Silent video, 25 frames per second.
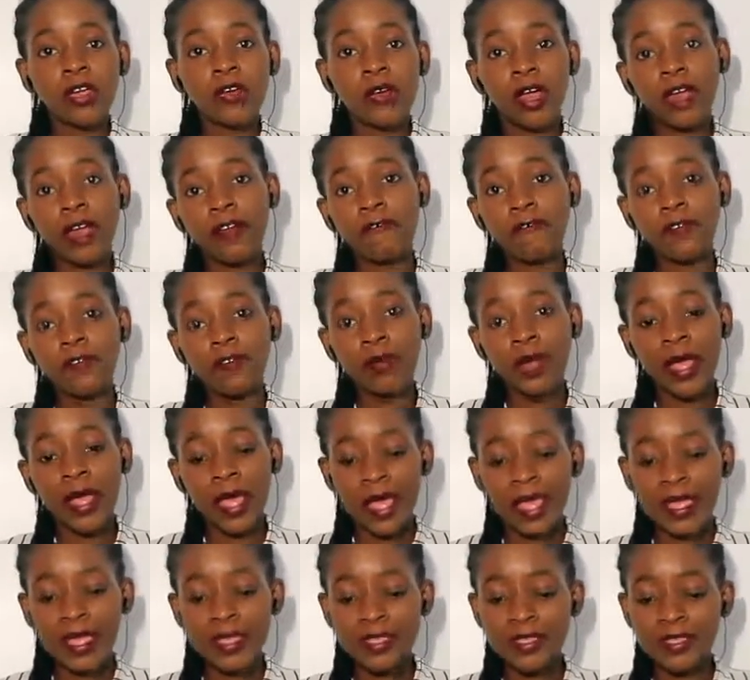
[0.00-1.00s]
grateful
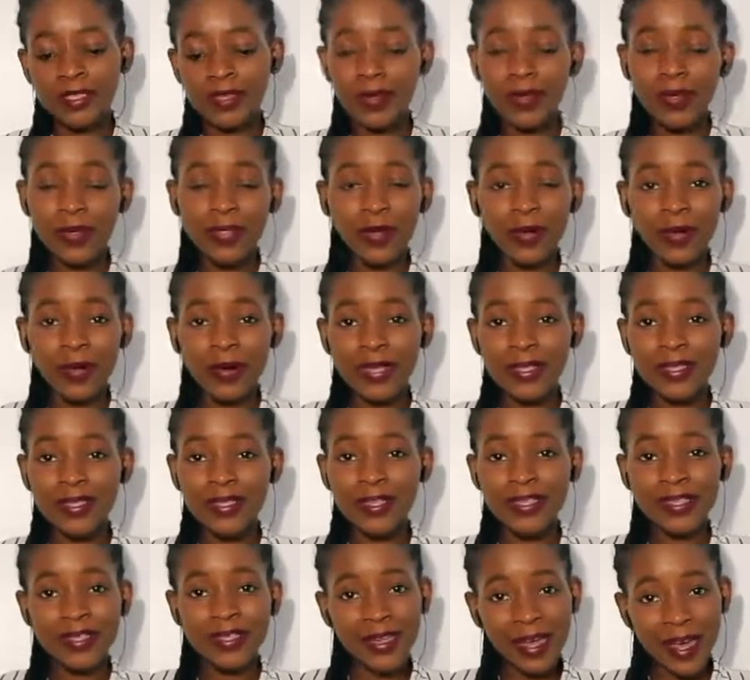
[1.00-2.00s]
and so without
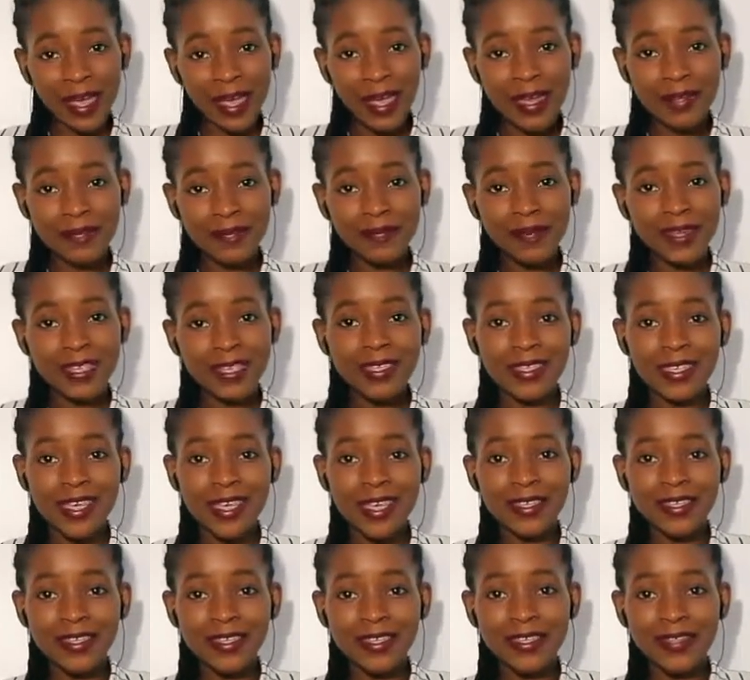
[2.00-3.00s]
wasting time let's
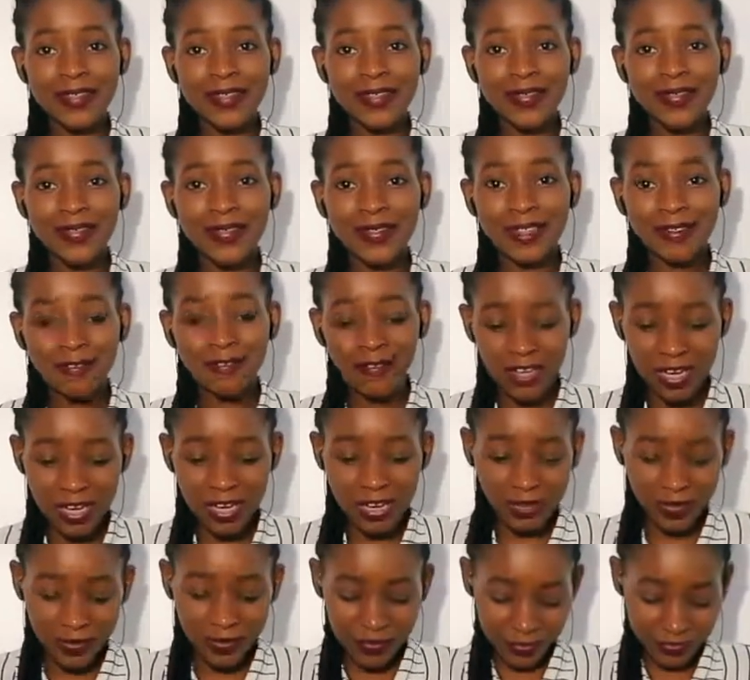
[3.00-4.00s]
get into the
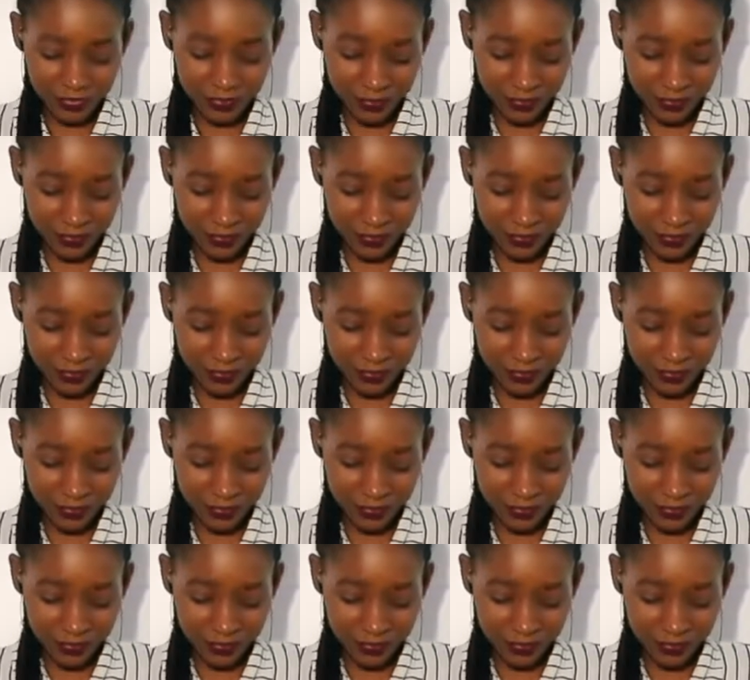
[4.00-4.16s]
video